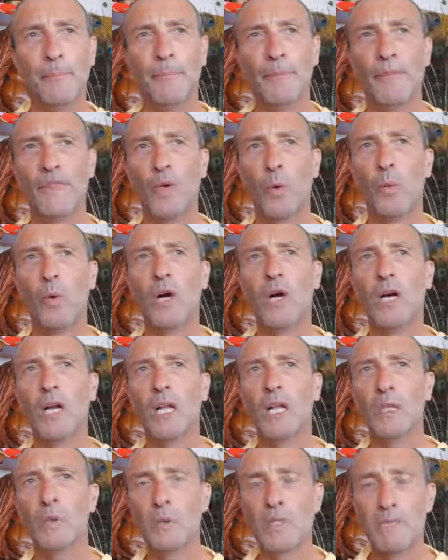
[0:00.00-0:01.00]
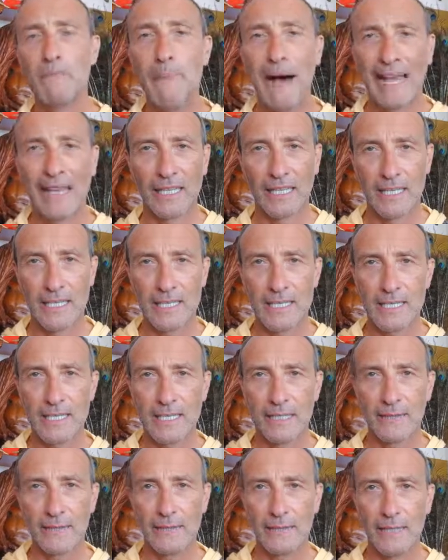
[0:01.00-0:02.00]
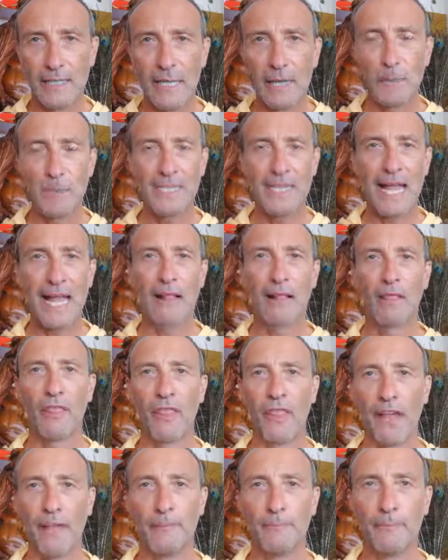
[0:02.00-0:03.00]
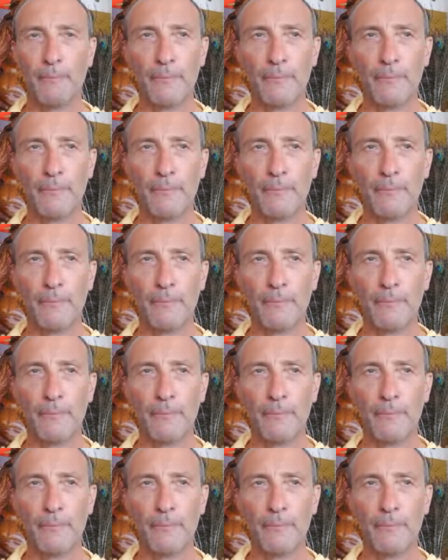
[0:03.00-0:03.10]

The world was balanced, it was healthy.